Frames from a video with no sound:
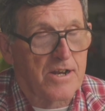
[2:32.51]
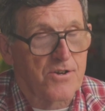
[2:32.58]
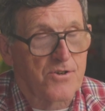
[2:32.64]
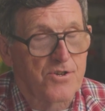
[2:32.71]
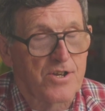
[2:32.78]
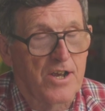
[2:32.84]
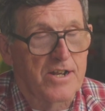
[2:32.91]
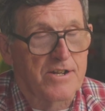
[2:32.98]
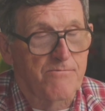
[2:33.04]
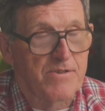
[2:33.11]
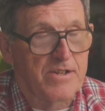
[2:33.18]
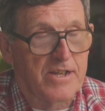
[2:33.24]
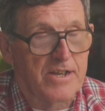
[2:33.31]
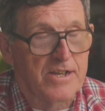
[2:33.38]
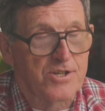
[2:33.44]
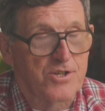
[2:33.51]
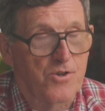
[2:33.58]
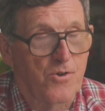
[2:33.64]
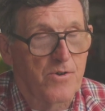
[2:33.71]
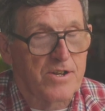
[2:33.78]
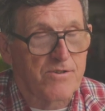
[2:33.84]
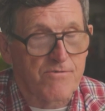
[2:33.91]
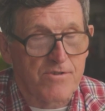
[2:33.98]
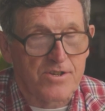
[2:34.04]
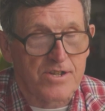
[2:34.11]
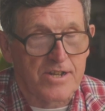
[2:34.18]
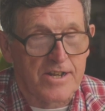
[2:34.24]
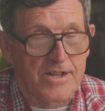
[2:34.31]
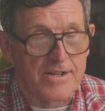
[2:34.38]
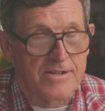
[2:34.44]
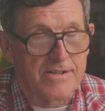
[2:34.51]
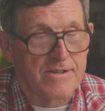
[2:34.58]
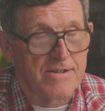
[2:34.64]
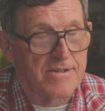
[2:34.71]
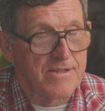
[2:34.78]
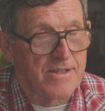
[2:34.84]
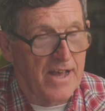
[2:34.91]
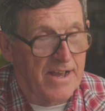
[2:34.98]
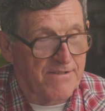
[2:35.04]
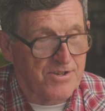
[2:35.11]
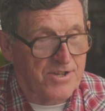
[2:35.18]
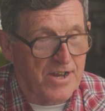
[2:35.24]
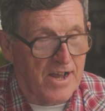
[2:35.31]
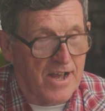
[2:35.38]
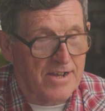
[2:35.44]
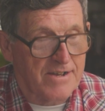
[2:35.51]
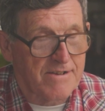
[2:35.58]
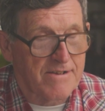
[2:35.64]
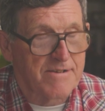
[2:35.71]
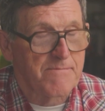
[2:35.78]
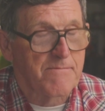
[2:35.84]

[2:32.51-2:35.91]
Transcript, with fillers: Our son really has no interest in livestock,